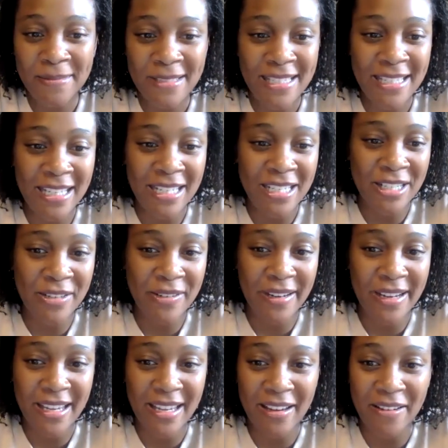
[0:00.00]
such a
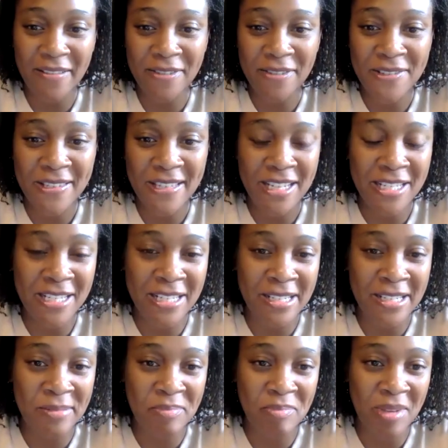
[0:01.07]
great
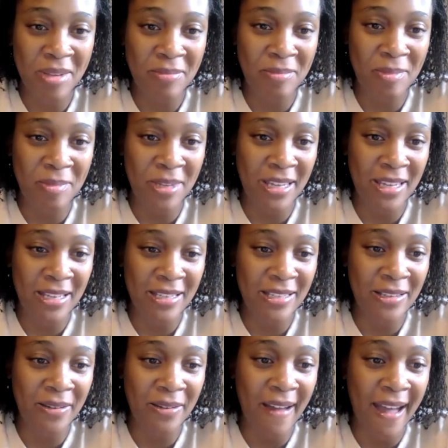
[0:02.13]
conversation and being
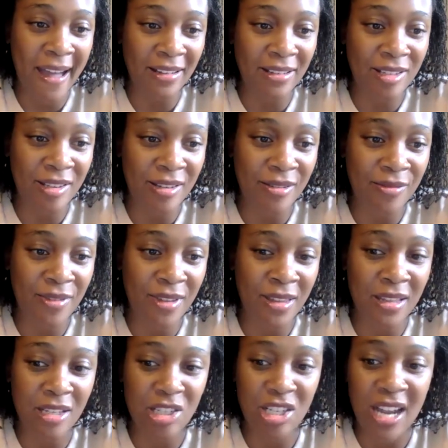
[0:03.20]
so active
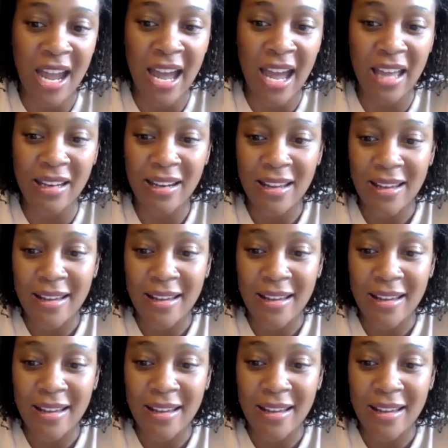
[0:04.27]
in the chat.